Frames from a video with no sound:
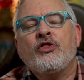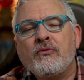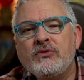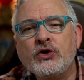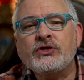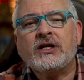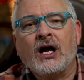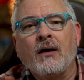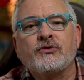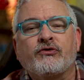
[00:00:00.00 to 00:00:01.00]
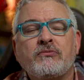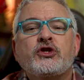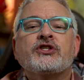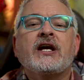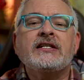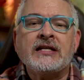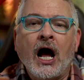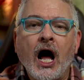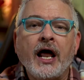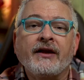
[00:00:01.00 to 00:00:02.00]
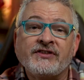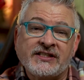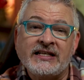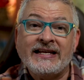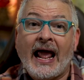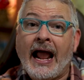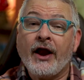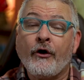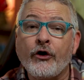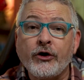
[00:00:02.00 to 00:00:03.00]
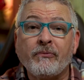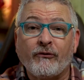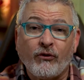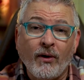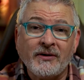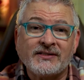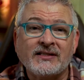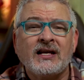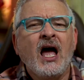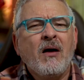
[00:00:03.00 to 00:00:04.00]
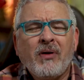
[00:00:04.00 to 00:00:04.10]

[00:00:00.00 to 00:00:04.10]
The music comes from just a ton of seen and heard performances